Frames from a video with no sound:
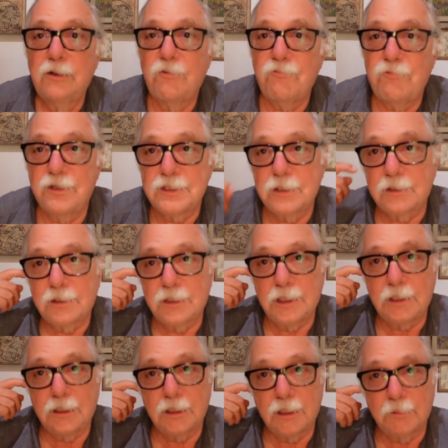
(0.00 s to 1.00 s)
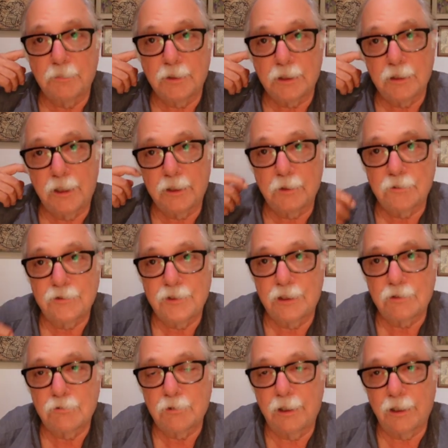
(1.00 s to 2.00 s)
visit the Mercato
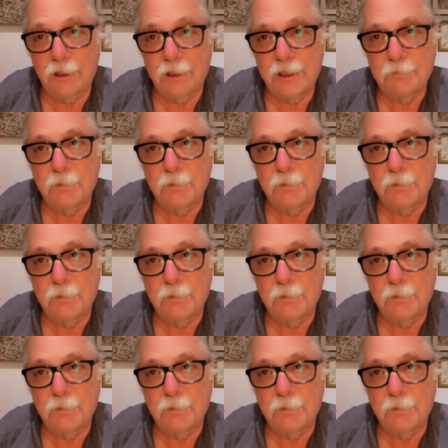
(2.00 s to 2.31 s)
Centrale,